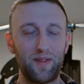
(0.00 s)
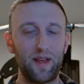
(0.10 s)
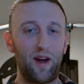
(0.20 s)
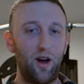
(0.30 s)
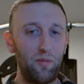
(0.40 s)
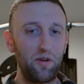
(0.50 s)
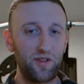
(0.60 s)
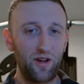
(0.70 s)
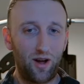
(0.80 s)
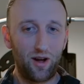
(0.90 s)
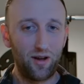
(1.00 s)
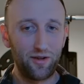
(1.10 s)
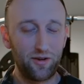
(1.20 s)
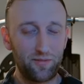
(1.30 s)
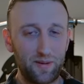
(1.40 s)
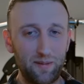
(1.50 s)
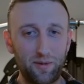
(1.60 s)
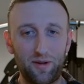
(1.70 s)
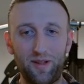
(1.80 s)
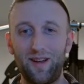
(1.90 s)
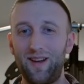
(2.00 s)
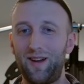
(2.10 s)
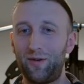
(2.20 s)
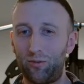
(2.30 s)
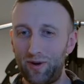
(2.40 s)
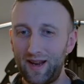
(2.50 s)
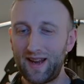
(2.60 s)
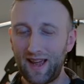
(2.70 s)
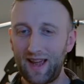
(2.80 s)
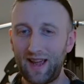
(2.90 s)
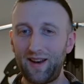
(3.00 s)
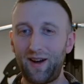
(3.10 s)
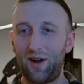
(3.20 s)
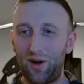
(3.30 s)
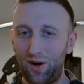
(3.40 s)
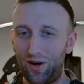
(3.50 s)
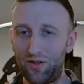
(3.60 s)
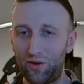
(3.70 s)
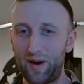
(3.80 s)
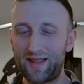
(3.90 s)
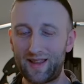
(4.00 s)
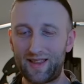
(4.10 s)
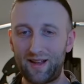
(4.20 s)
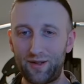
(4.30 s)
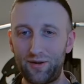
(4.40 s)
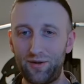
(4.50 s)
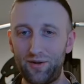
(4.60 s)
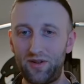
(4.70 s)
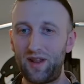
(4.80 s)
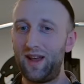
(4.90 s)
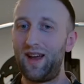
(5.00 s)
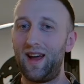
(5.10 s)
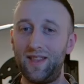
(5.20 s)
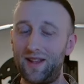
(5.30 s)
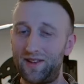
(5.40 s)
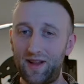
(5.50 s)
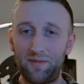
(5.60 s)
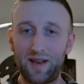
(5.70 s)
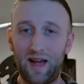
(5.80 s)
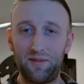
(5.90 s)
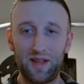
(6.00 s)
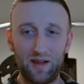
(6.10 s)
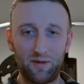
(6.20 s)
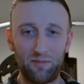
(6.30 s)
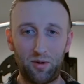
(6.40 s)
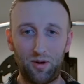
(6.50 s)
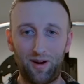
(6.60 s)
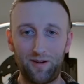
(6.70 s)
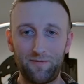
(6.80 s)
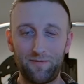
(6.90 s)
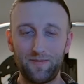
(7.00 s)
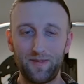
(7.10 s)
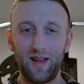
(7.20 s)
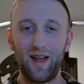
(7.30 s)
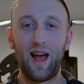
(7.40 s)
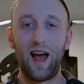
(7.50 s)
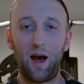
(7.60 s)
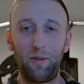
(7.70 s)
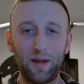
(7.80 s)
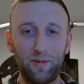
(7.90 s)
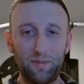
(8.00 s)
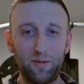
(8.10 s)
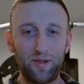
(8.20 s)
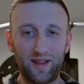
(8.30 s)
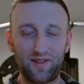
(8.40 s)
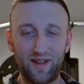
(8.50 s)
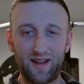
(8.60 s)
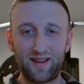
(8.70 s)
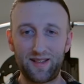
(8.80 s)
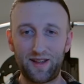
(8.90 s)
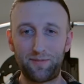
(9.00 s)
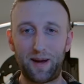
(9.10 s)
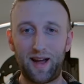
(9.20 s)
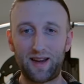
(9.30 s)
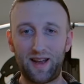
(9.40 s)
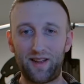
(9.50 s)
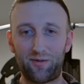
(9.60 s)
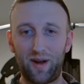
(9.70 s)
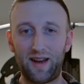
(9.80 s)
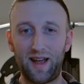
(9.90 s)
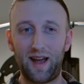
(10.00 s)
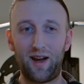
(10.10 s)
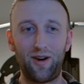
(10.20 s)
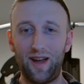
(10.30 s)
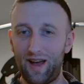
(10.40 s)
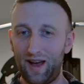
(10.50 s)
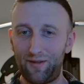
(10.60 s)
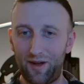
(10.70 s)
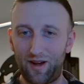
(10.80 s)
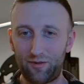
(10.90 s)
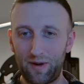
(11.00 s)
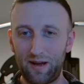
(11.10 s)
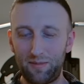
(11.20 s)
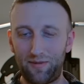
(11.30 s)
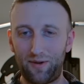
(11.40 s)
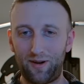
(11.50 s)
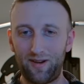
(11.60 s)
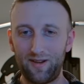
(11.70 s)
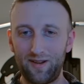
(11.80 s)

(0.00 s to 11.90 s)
but then almost all those people regain all the weight that they lose, and then sometimes even more. How many people listening to this podcast right now have lost weight before?